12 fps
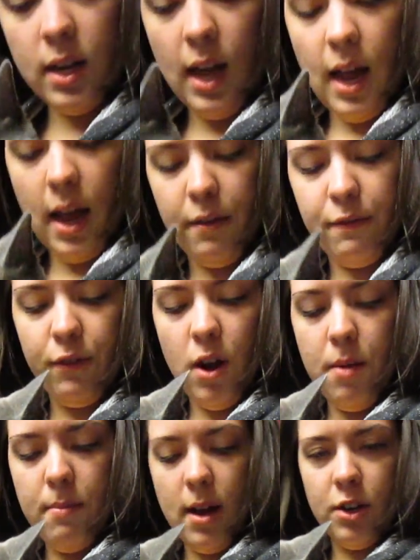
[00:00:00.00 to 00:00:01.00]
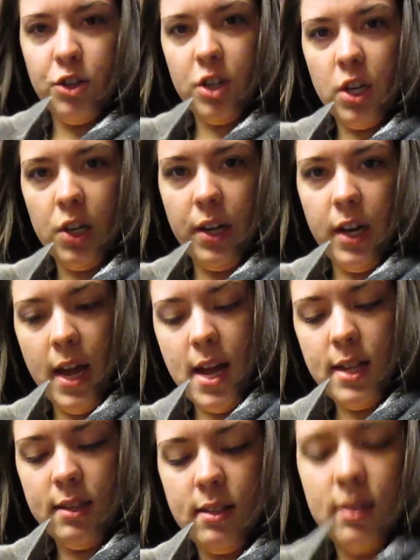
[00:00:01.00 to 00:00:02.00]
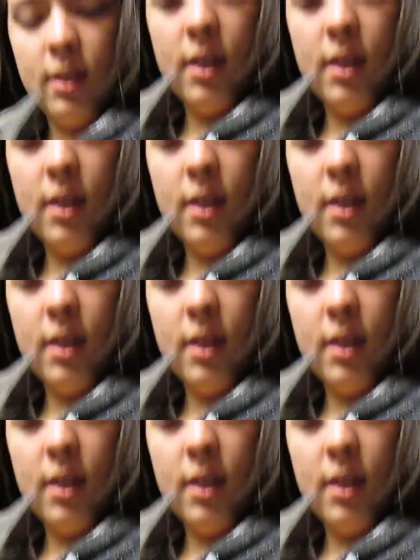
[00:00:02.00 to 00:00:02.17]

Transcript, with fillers: live from my shirt, it's